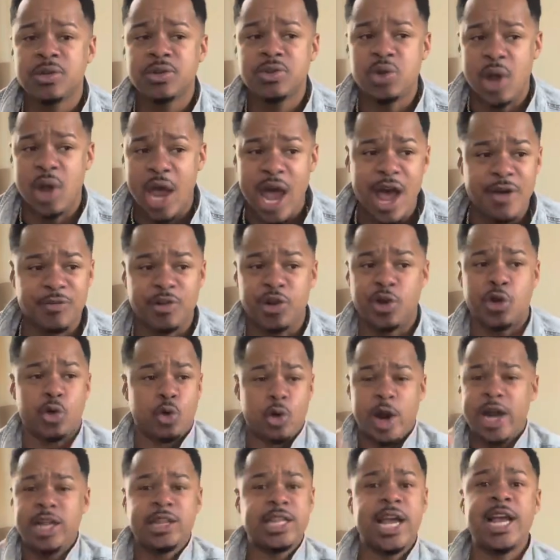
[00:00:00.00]
You have
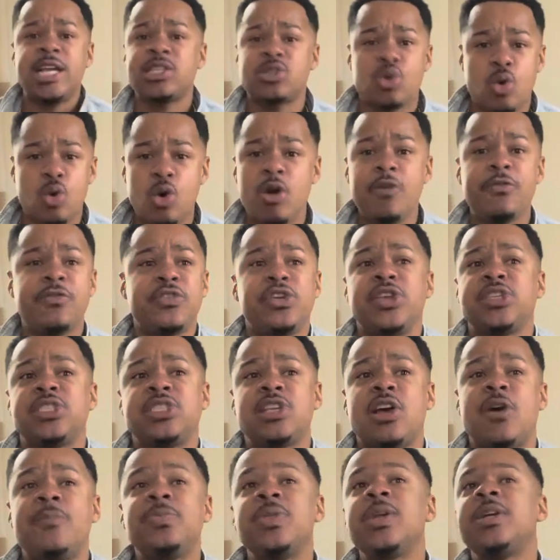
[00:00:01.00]
great things going for
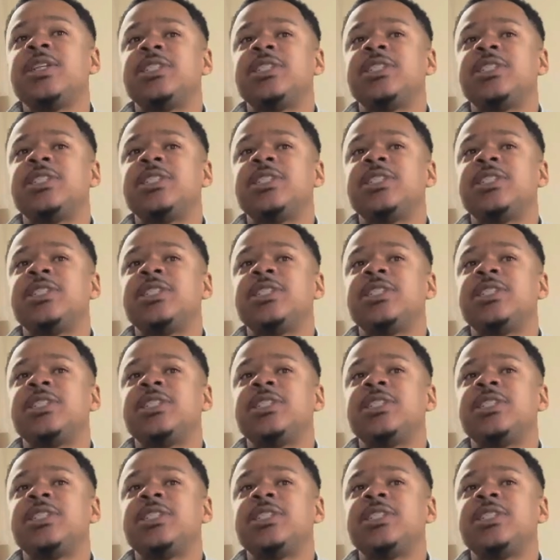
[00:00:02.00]
yourself.